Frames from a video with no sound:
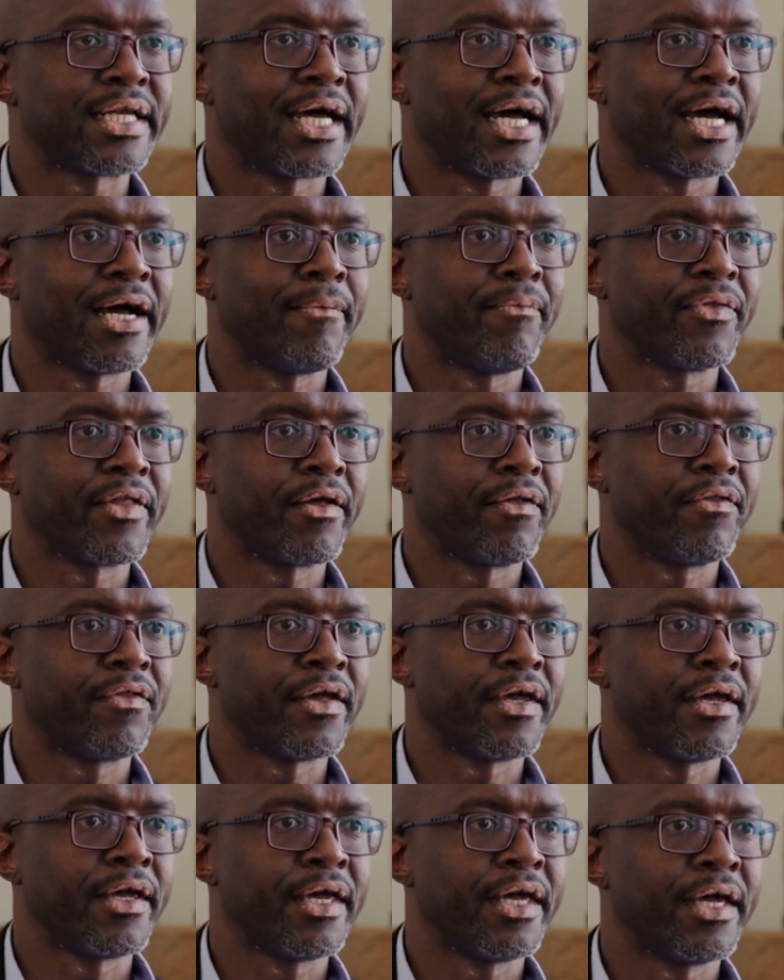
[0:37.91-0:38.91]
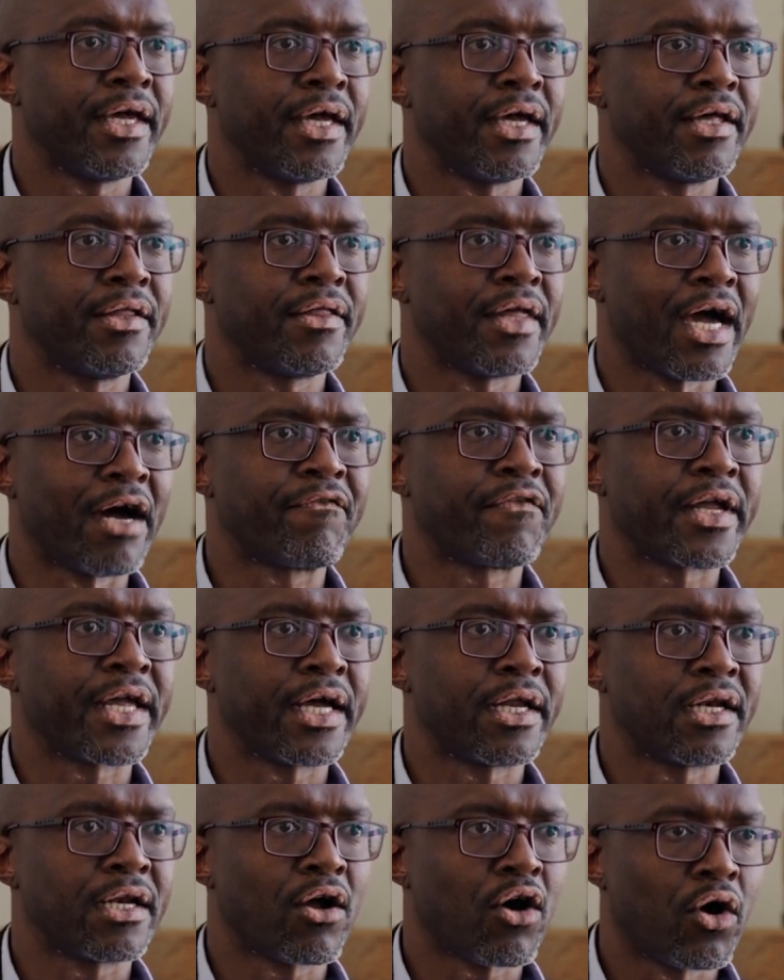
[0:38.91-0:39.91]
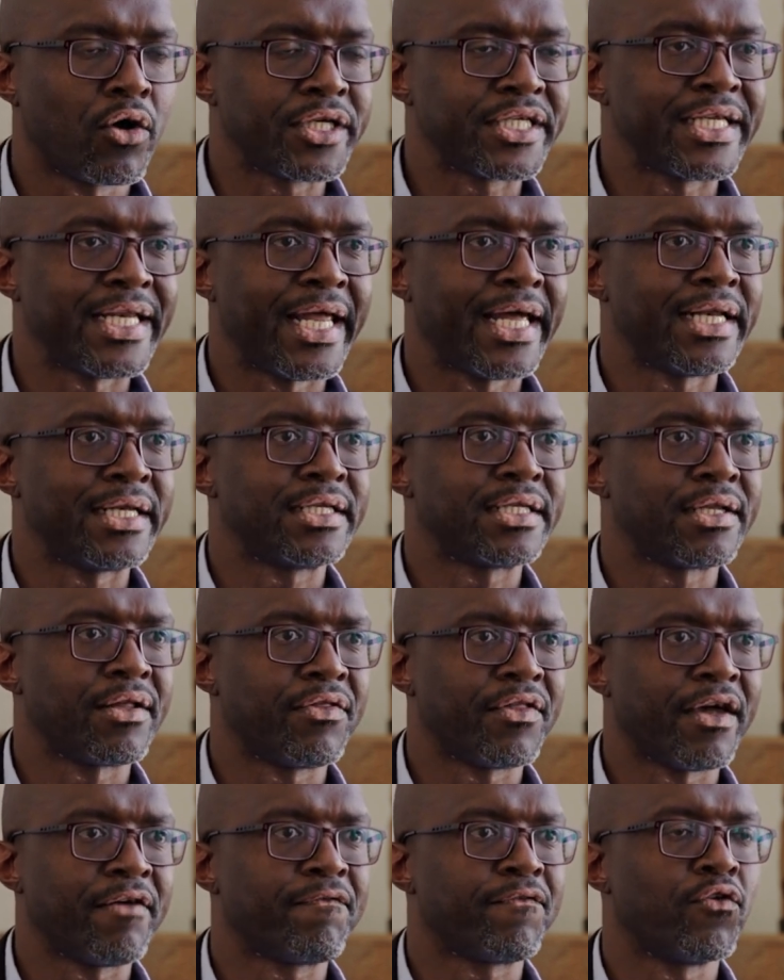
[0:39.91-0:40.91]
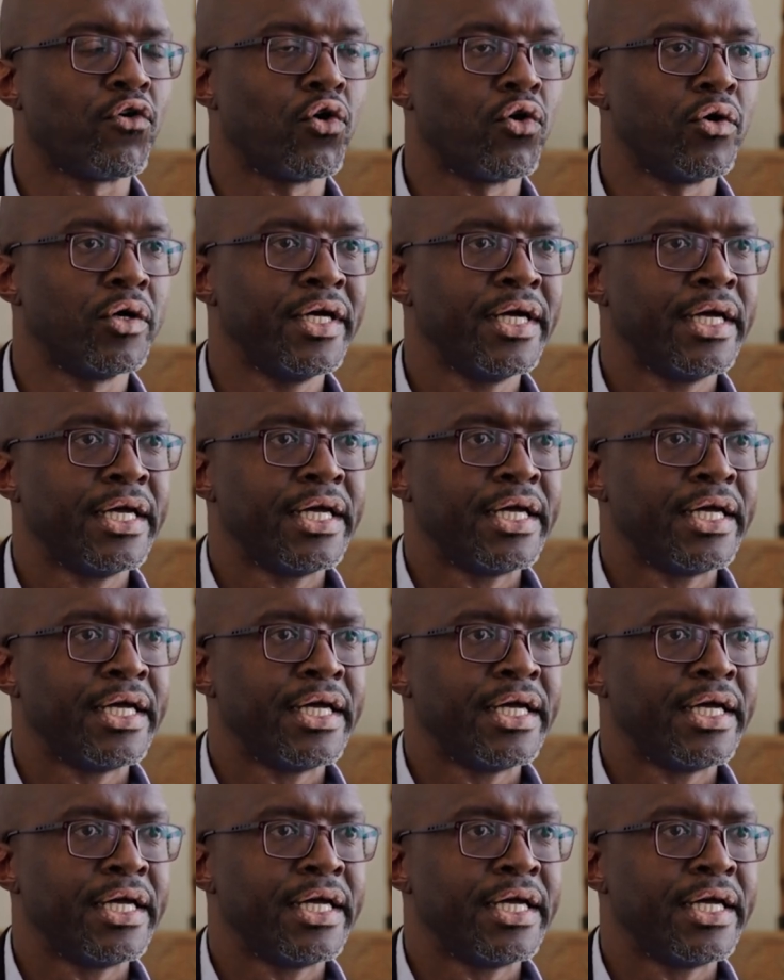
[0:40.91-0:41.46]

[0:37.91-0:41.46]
The African continent, therefore,